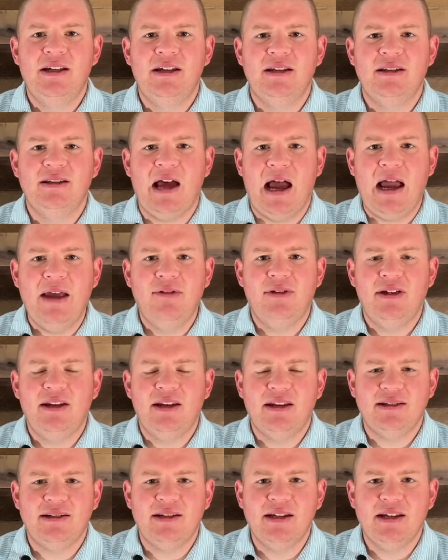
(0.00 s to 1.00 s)
dive in
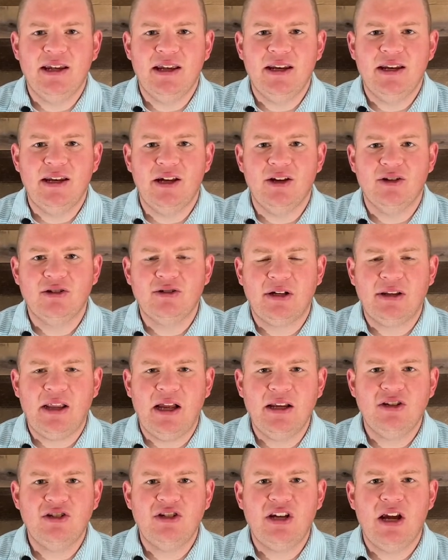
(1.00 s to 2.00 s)
and dig in here. So I'd
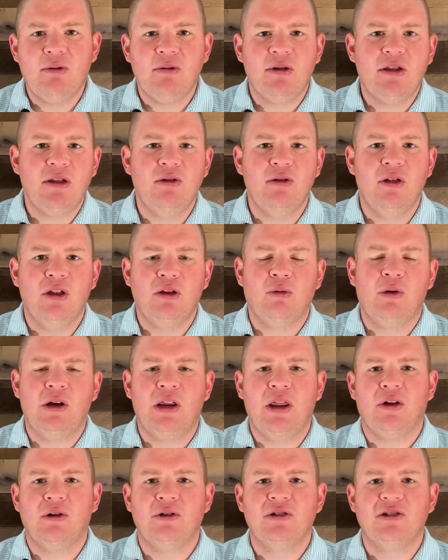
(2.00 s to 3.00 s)
like to share with you the
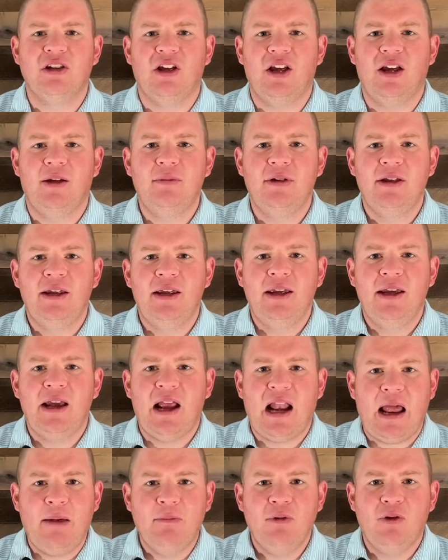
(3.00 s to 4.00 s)
23rd Psalm,
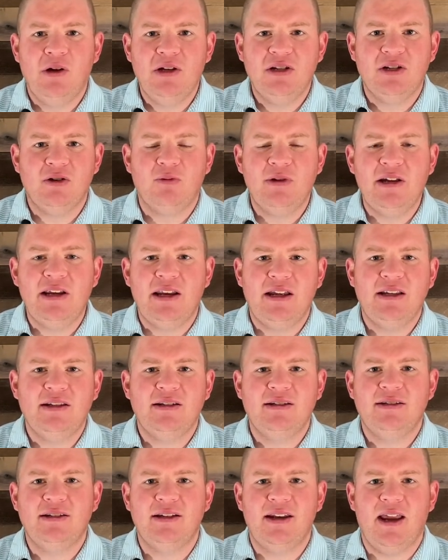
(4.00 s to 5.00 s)
and I'm going to read it
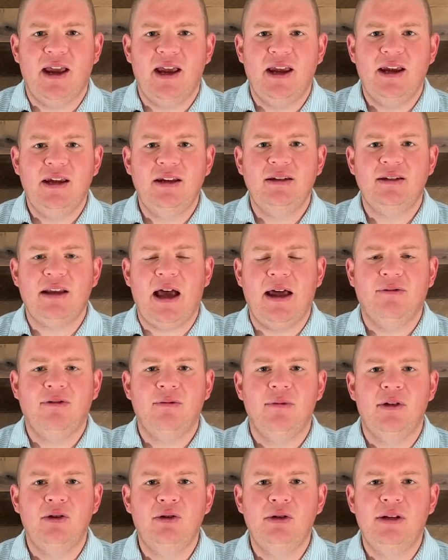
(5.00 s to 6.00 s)
today, not
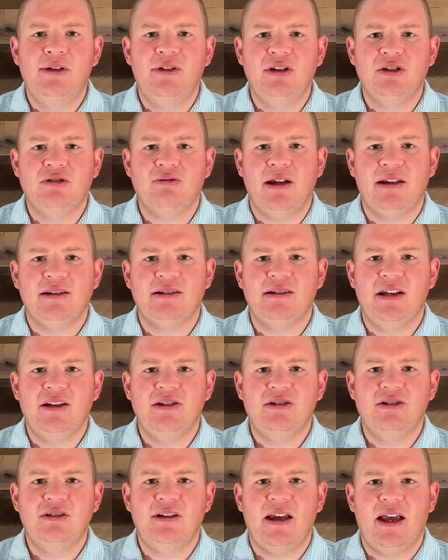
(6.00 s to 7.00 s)
from the New Living
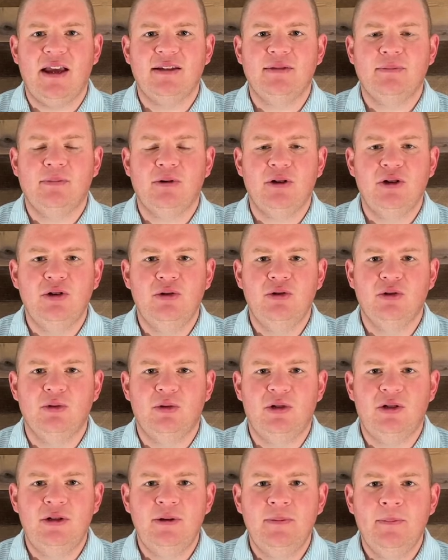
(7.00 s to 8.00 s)
Translation as per
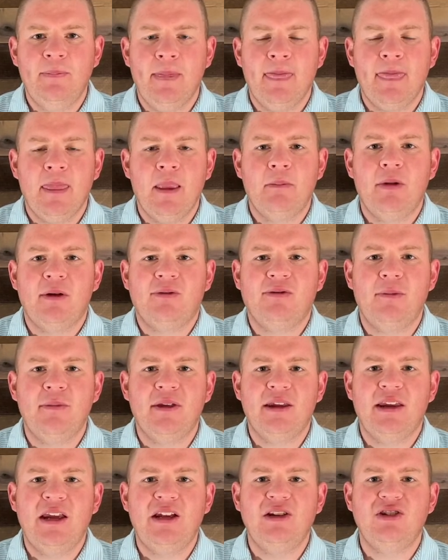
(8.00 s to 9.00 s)
usual, but from the
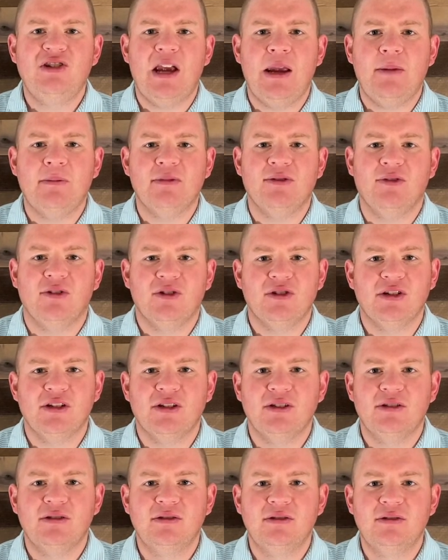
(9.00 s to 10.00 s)
King James
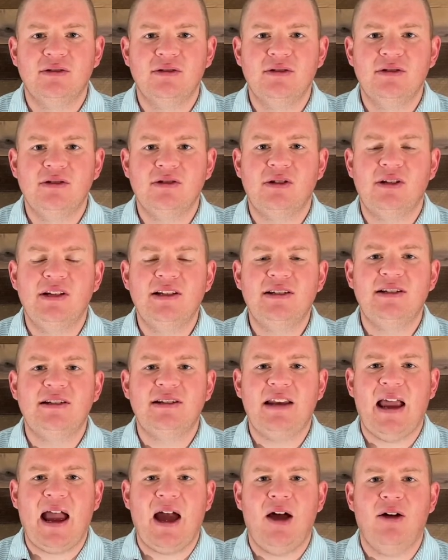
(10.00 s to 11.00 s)
Version. So listen
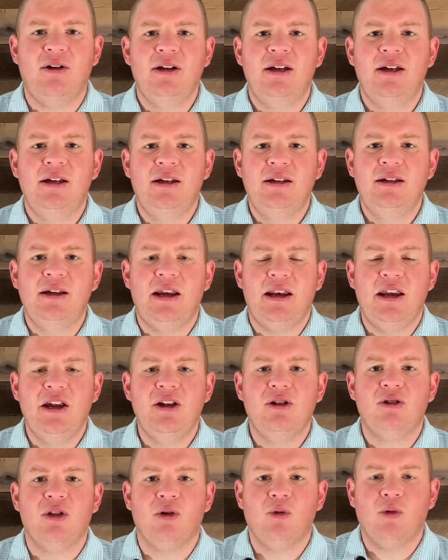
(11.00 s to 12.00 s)
now and
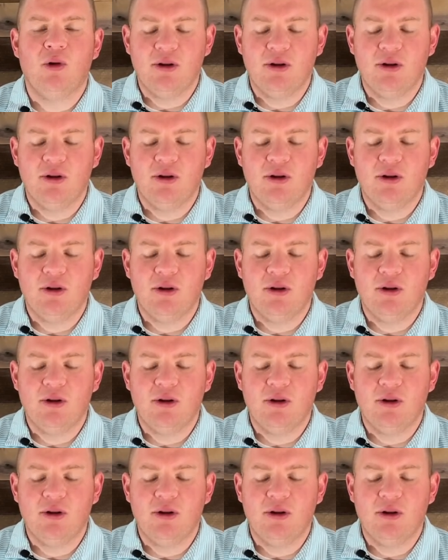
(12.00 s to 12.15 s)
hear the word